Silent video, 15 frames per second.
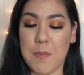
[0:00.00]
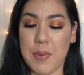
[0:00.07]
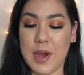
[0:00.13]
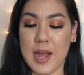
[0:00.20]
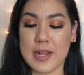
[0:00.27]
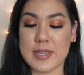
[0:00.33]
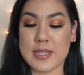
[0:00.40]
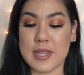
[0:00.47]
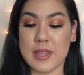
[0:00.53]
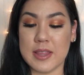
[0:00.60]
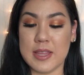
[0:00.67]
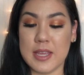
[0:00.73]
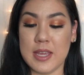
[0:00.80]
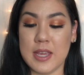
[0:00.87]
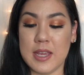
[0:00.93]
But
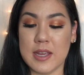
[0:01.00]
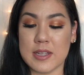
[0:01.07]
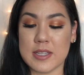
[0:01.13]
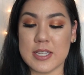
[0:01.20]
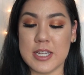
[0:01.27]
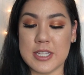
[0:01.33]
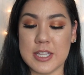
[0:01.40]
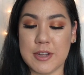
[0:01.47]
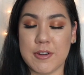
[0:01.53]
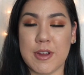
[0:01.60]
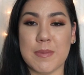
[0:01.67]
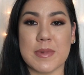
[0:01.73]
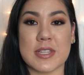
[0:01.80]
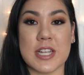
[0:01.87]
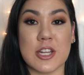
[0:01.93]
the CC
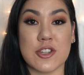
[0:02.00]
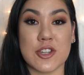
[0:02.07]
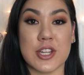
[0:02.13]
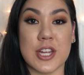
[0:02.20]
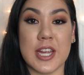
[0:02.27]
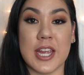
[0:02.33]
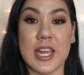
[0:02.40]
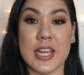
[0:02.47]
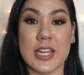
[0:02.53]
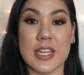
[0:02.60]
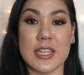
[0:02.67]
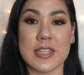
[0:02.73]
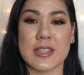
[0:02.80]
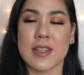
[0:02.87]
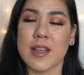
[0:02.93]
cream essentially
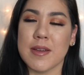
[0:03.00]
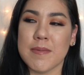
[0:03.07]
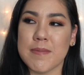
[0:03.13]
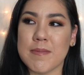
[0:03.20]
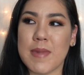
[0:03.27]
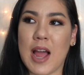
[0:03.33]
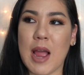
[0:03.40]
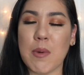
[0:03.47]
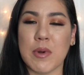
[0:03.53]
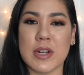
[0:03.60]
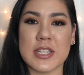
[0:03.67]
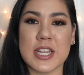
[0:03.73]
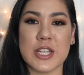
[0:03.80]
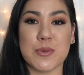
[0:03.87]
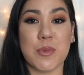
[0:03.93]
is, I
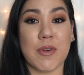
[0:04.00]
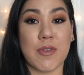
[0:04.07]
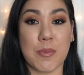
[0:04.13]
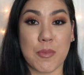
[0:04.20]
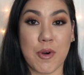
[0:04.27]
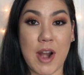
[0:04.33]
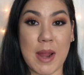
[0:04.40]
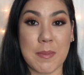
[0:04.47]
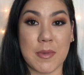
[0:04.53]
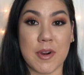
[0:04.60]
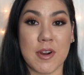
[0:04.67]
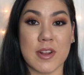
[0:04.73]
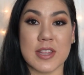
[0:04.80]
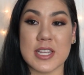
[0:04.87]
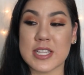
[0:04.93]
want to say it's more of a primer.